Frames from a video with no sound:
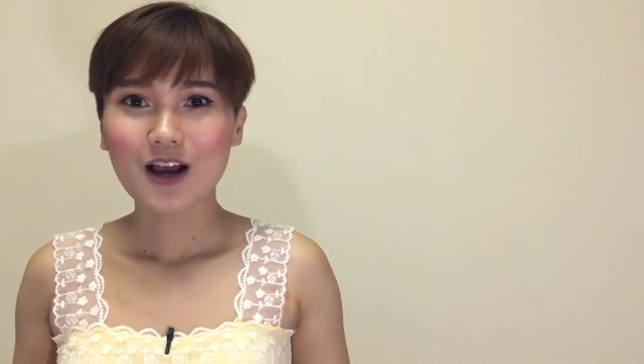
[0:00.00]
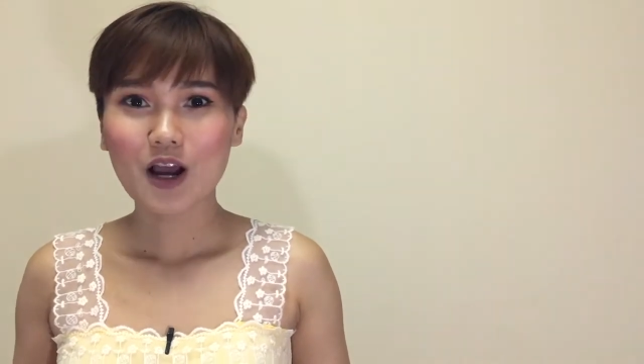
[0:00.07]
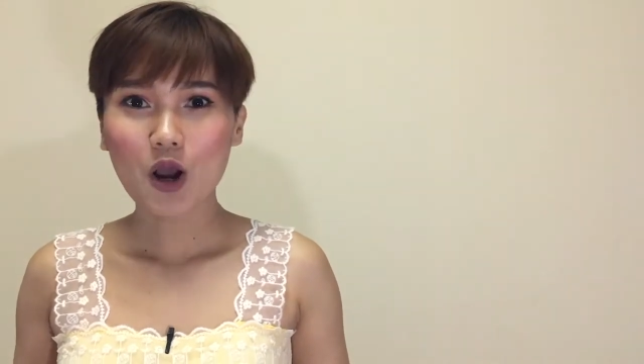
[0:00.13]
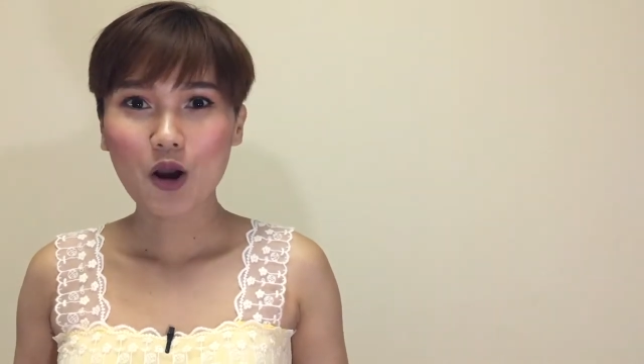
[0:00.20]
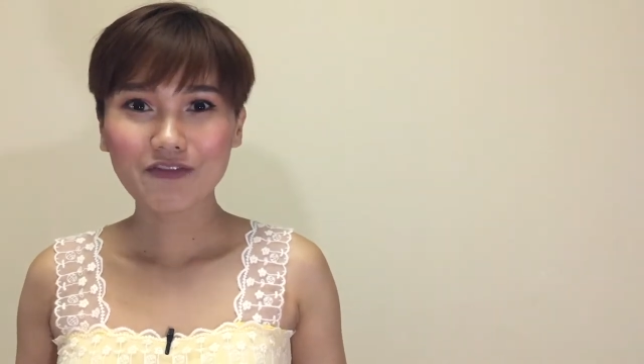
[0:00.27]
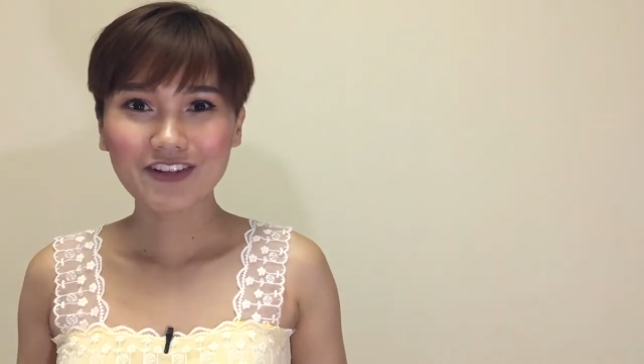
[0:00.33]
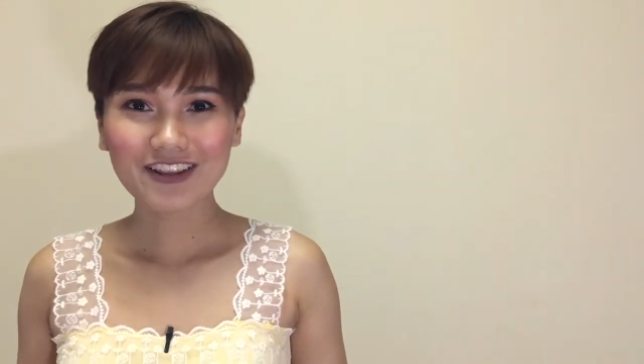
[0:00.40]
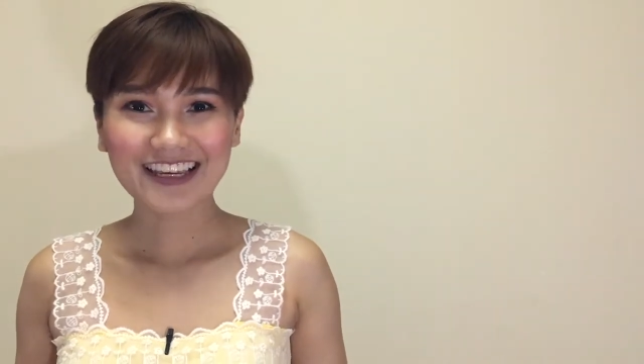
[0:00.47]

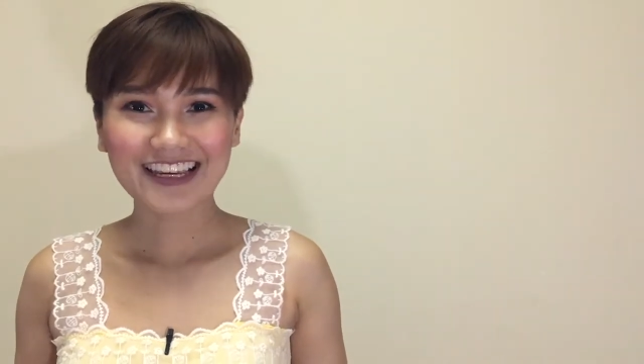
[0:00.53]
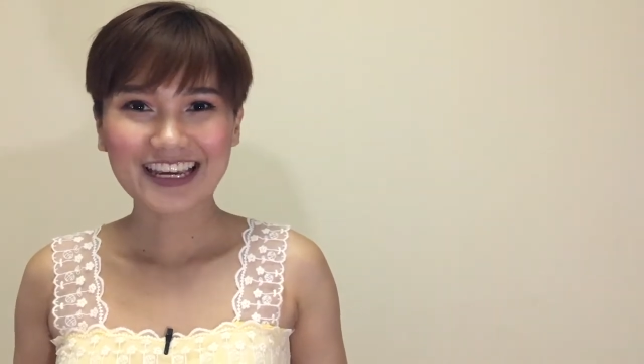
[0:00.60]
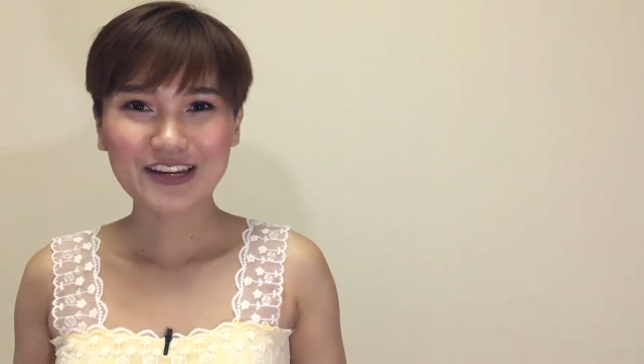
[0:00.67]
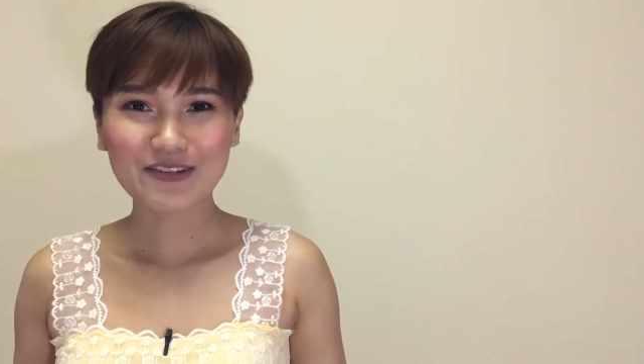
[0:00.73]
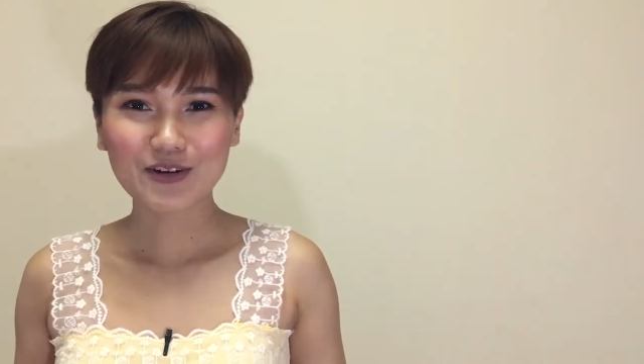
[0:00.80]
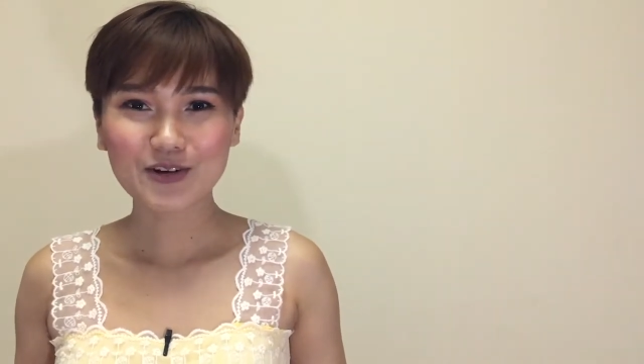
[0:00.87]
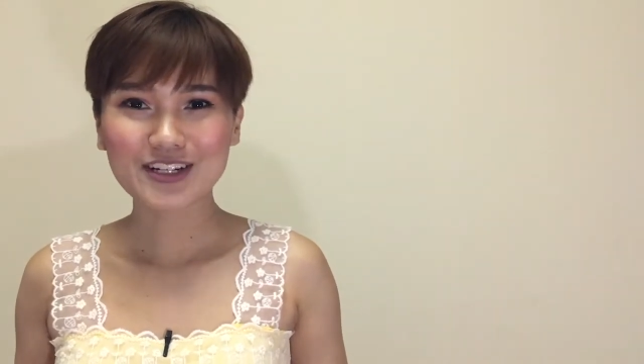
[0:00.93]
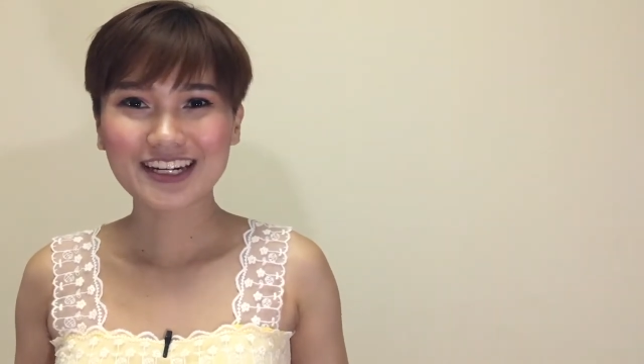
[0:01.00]
Hopefully,
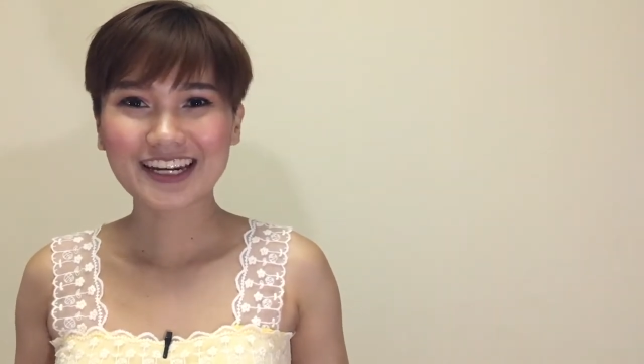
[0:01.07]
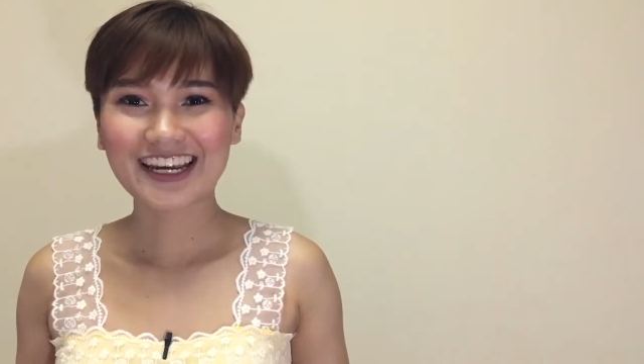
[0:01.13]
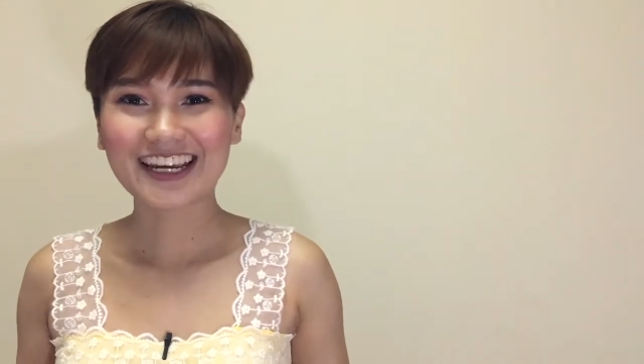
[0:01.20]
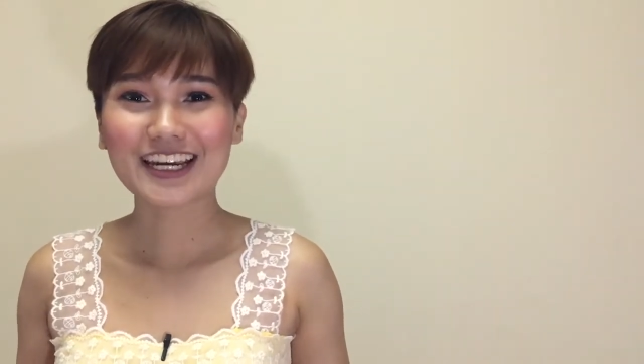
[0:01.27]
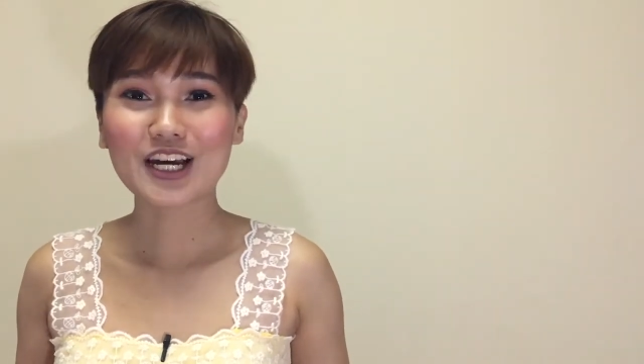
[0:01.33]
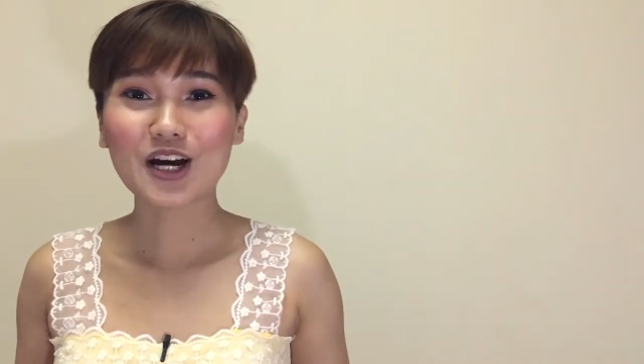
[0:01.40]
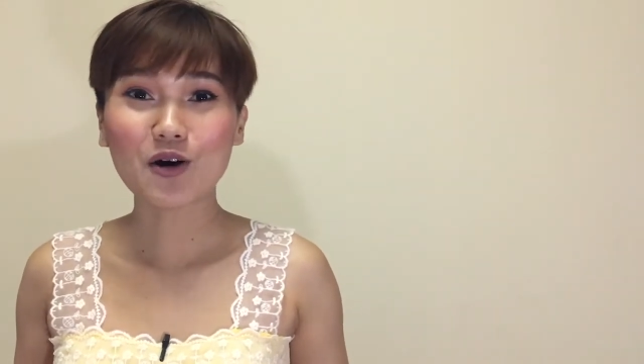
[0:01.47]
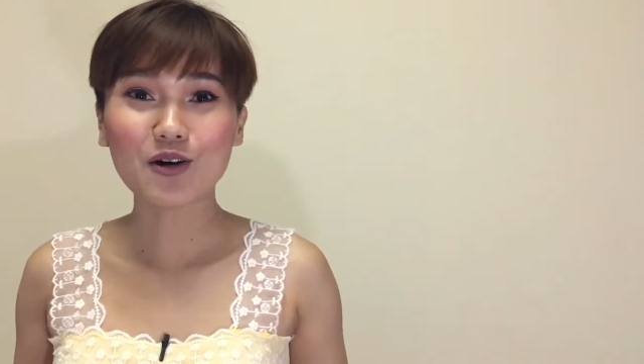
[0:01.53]
it will
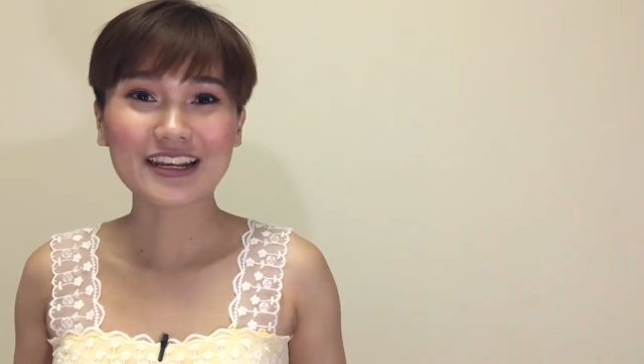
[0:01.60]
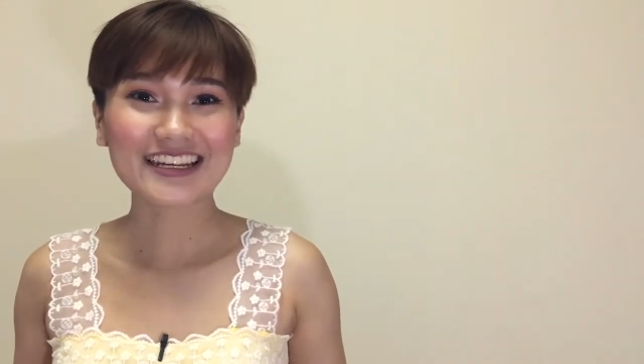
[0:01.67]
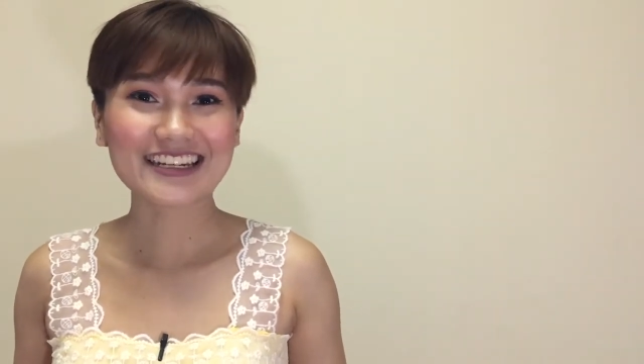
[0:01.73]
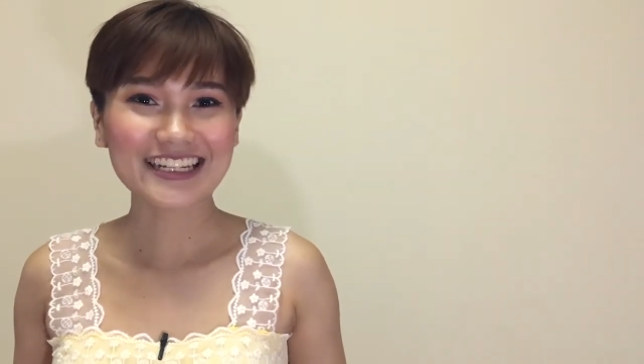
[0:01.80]
take only